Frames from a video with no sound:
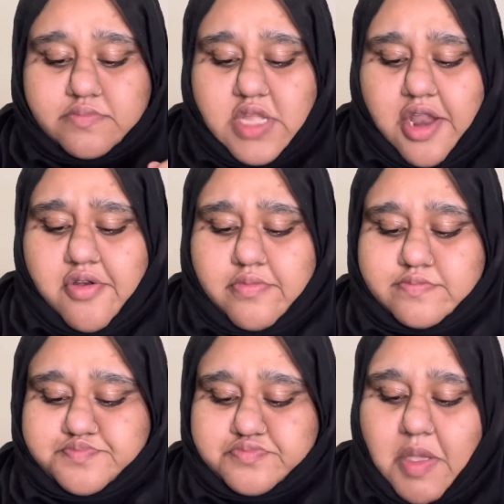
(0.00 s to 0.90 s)
I don't know.
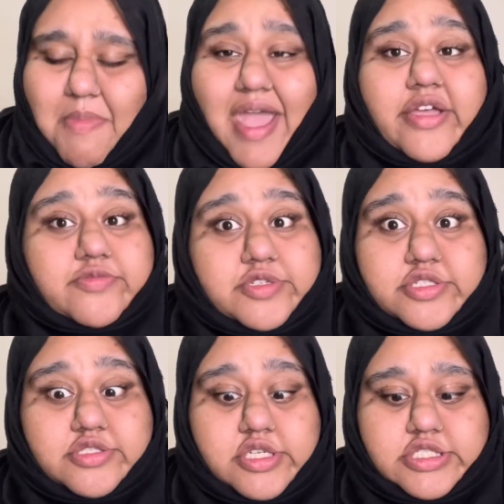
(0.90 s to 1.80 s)
My husband
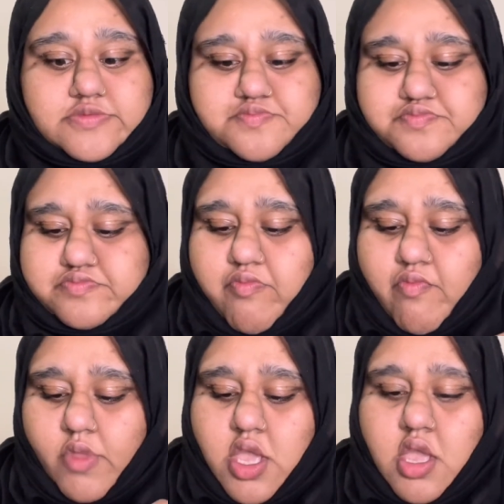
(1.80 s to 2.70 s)
doesn't like it.
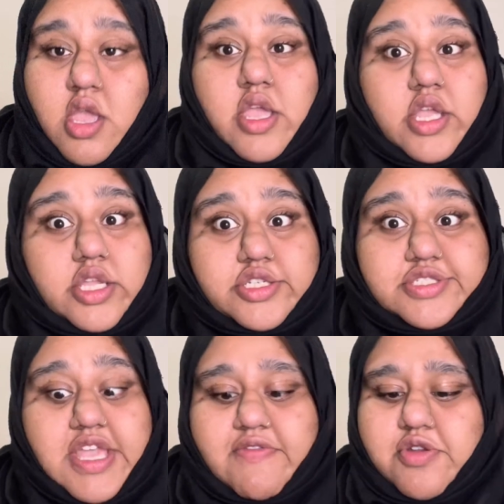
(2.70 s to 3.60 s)
He just
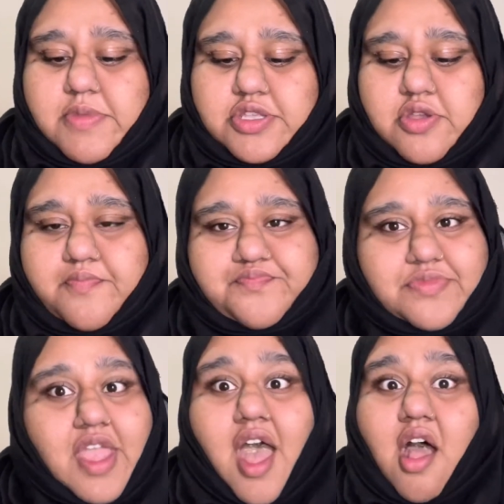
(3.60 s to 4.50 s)
gave it to me, so
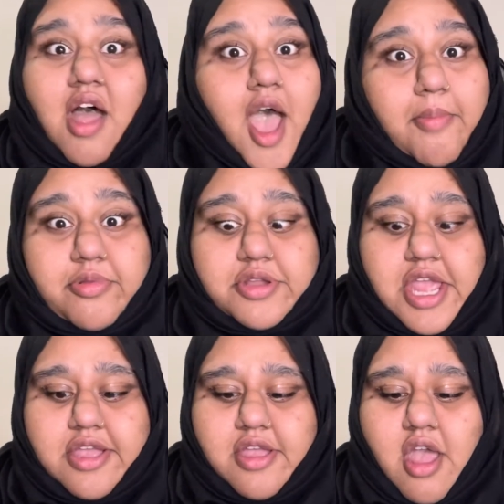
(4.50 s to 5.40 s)
I'll happily
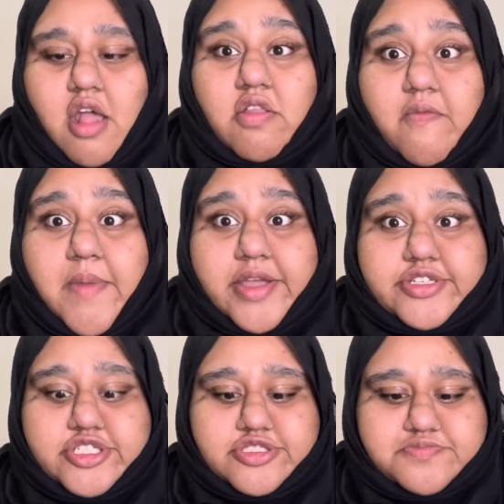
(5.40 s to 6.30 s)
take it. I love mac and
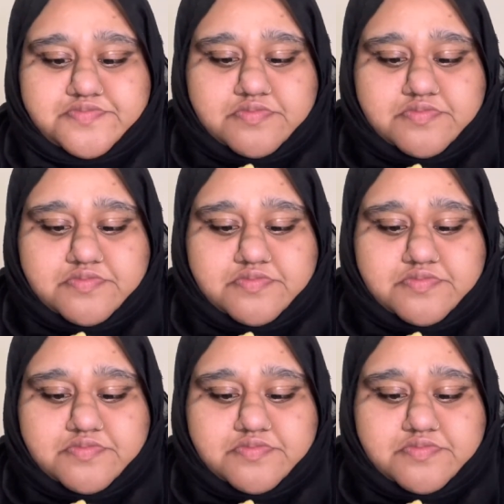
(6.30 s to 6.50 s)
cheese.